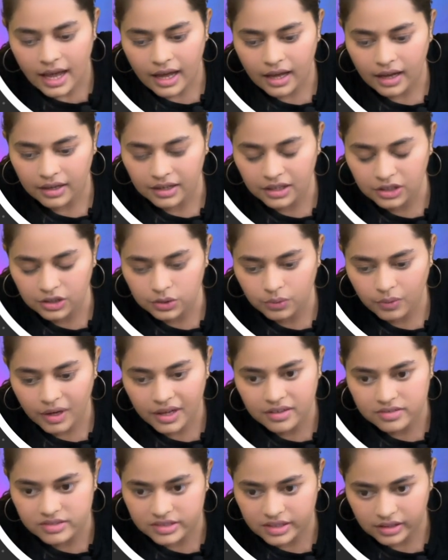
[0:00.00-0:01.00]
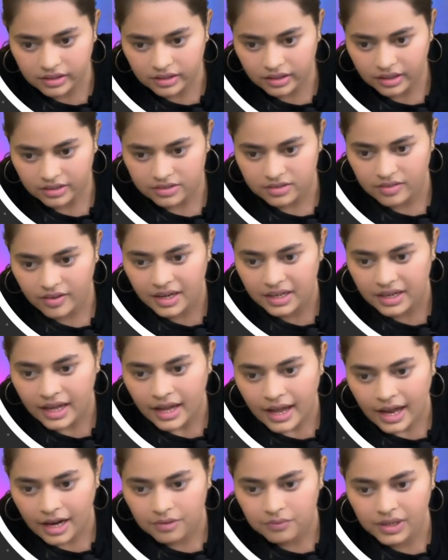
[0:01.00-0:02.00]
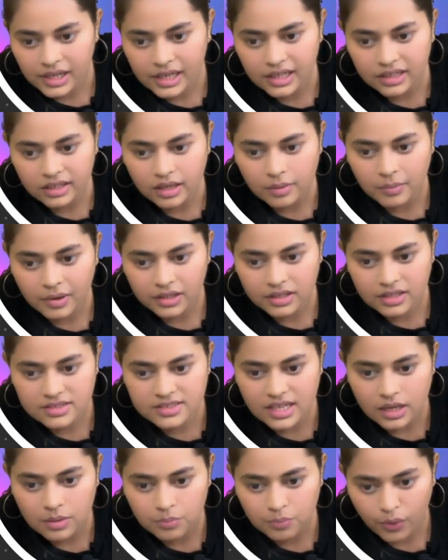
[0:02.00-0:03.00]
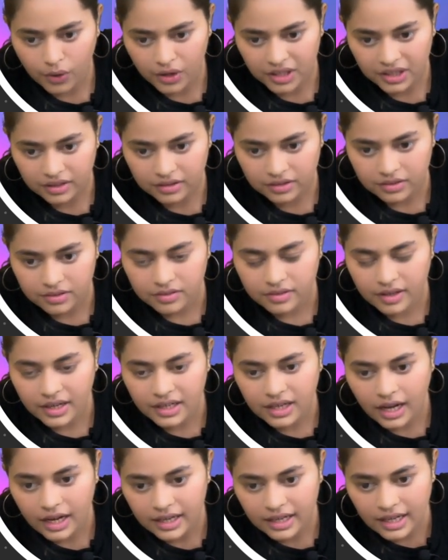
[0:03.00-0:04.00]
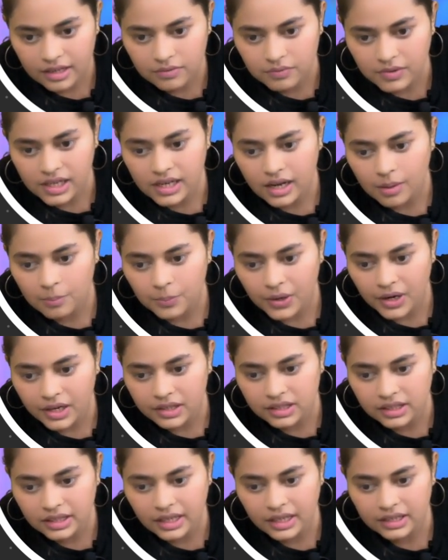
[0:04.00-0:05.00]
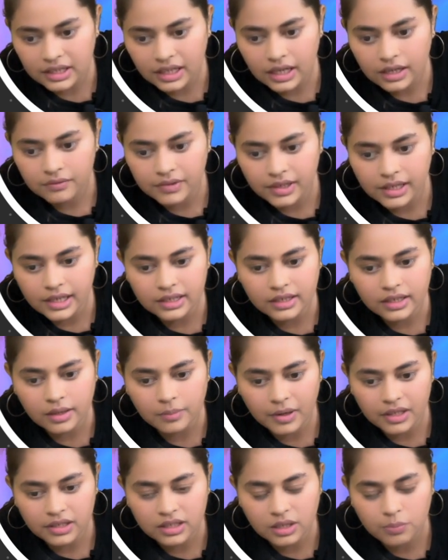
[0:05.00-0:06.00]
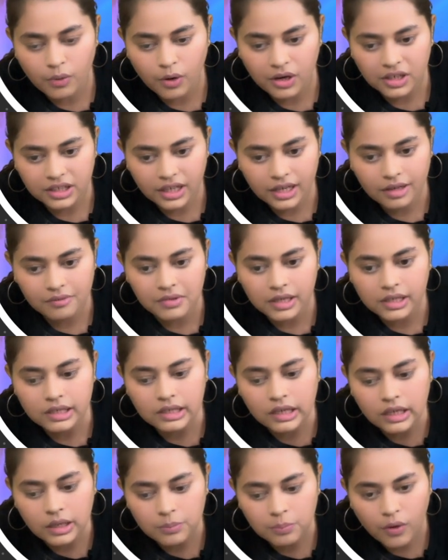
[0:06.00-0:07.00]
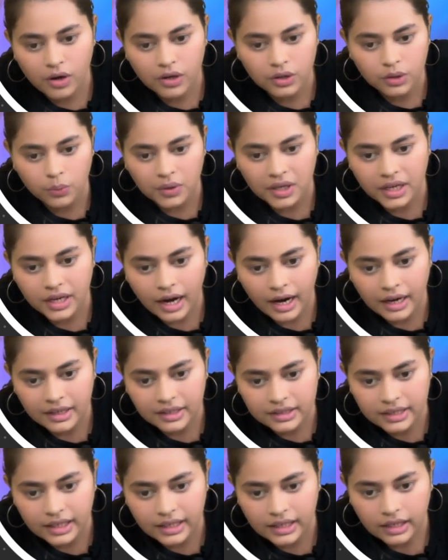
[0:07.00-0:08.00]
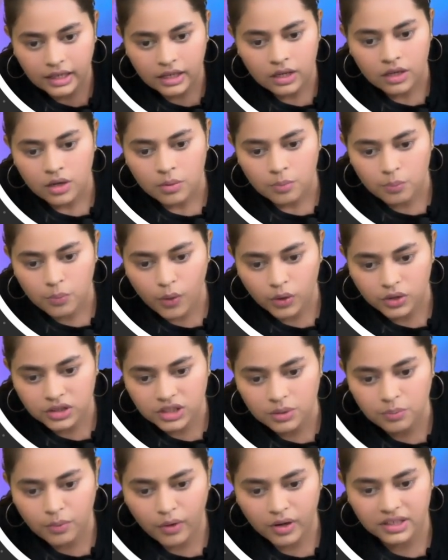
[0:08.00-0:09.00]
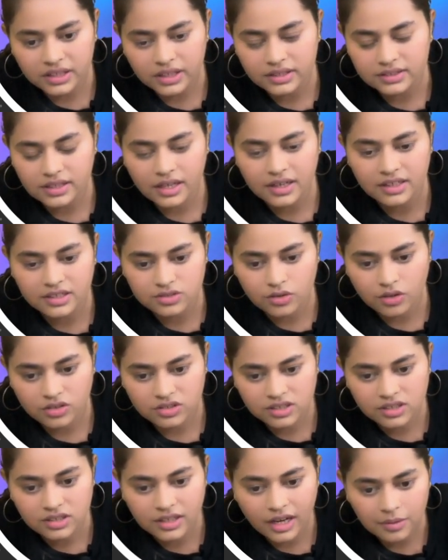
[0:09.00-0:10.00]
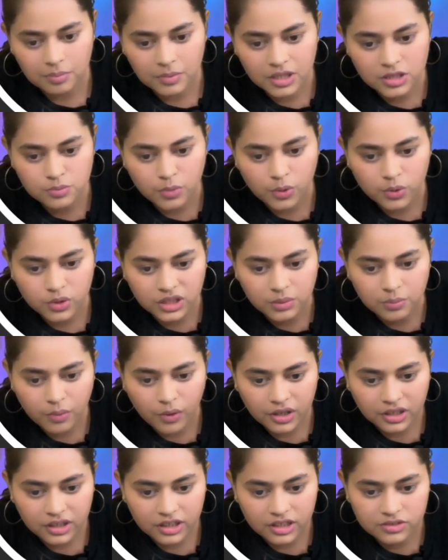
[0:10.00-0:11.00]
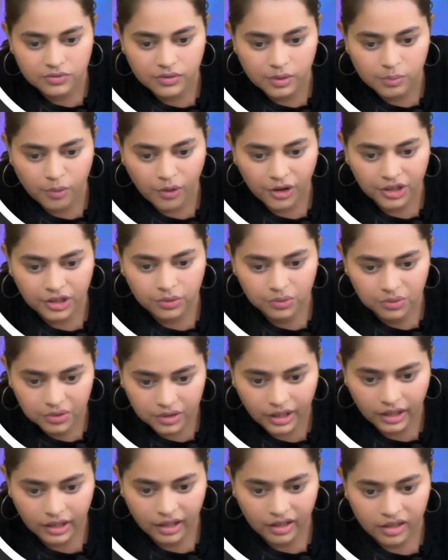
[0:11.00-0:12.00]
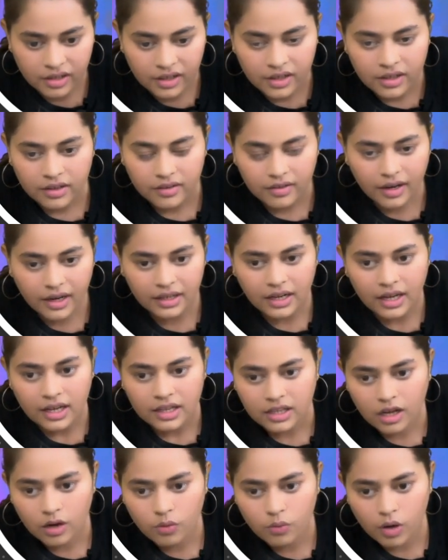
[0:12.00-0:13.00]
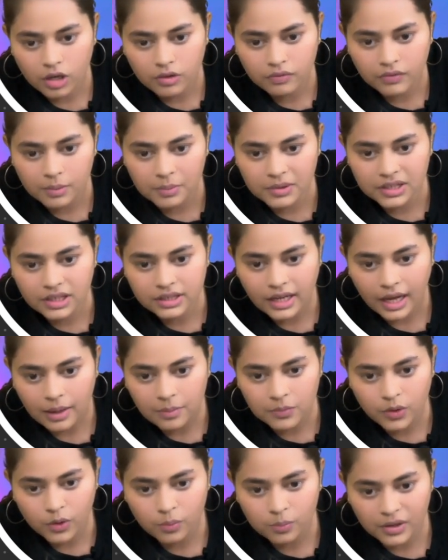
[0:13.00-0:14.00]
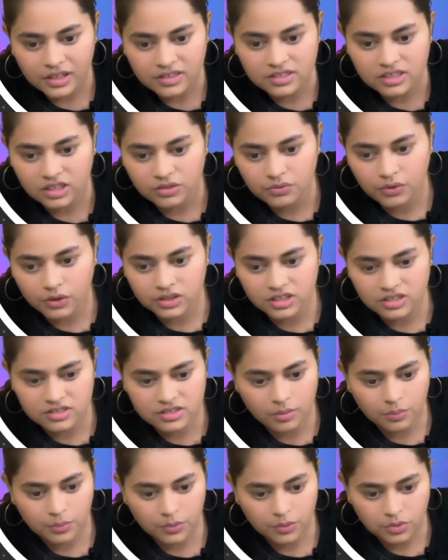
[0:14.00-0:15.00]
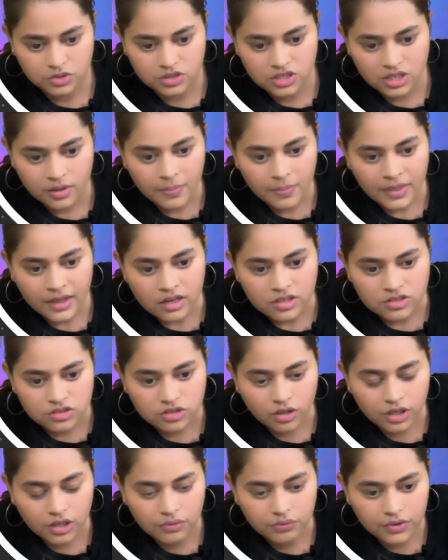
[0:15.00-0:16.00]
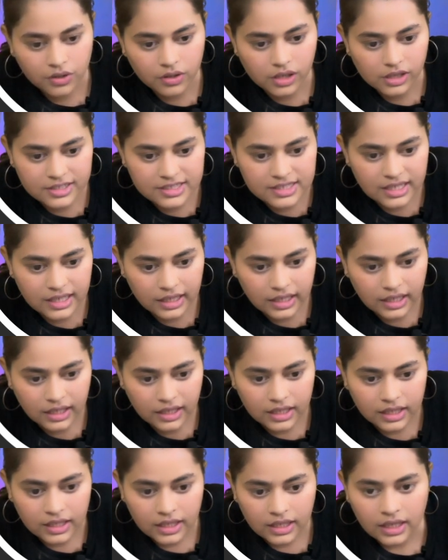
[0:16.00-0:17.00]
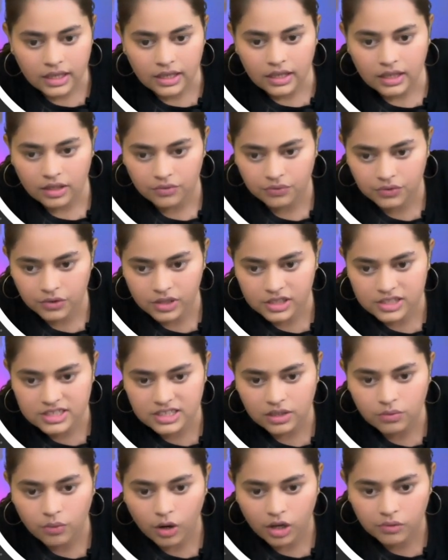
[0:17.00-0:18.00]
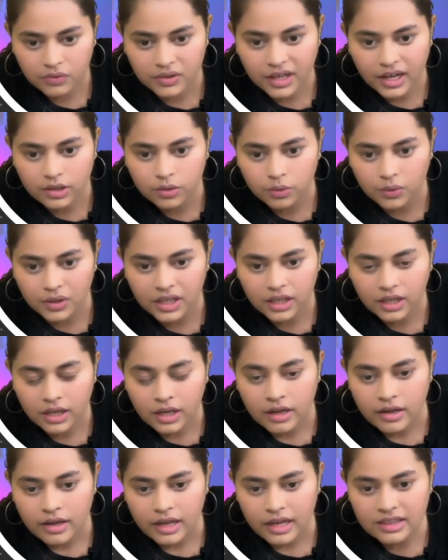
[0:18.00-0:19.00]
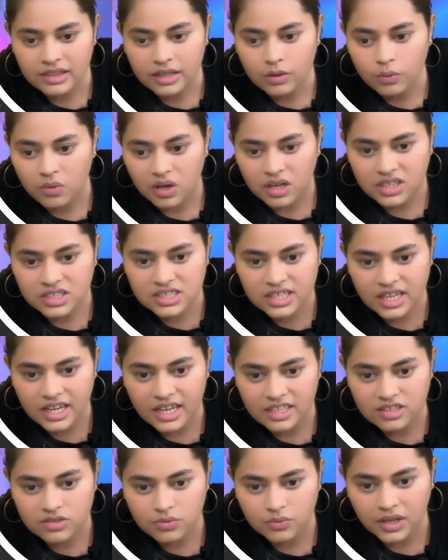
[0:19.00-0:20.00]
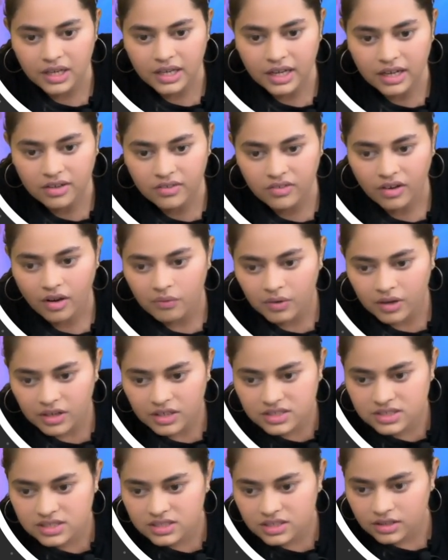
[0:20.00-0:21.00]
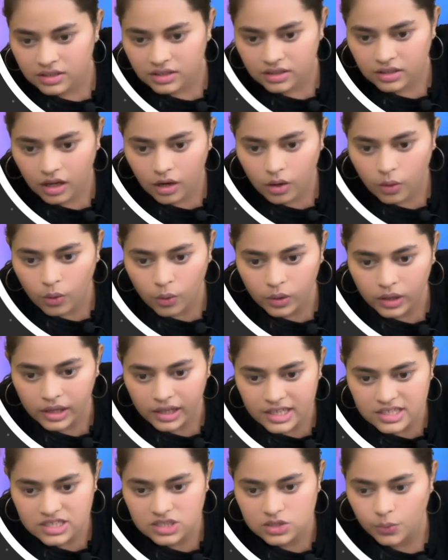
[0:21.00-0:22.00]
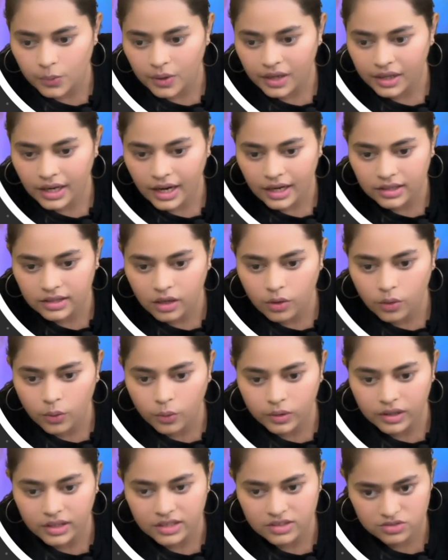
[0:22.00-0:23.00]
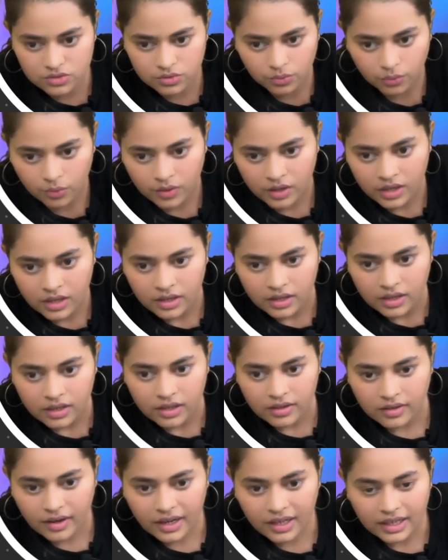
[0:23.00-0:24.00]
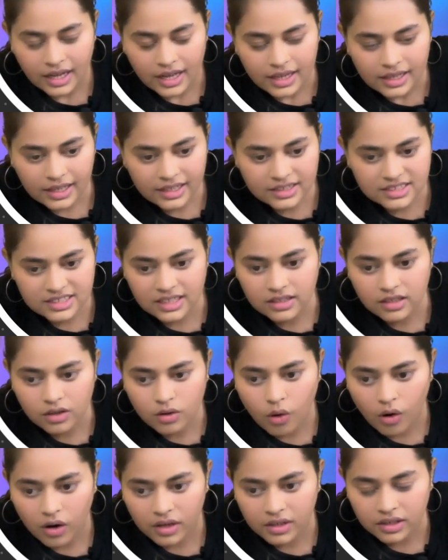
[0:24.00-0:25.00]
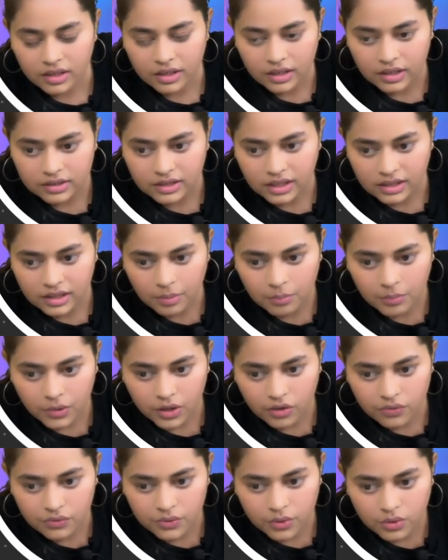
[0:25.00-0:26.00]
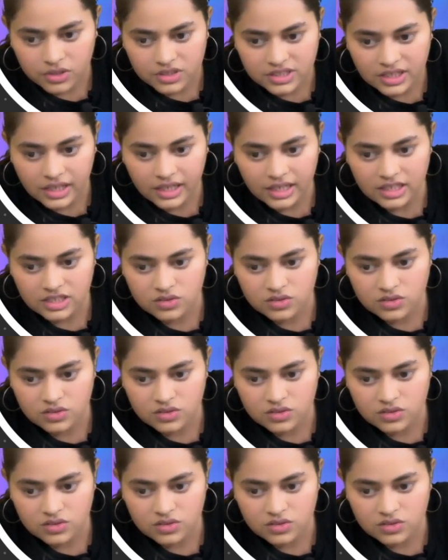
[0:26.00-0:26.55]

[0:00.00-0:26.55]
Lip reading: into a result list, right? And we'll increment the same pointer, right? Again we'll compare the data, we'll increment the pointer, and we'll keep on doing until both the pointers are exhausted. That means both the pointers will point to null, right? Now what will be the time complexity for this approach? So if you'll see what we are doing, in the worst case we can traverse the whole list 1 and the whole list 2, right? Let's say the number of nodes in list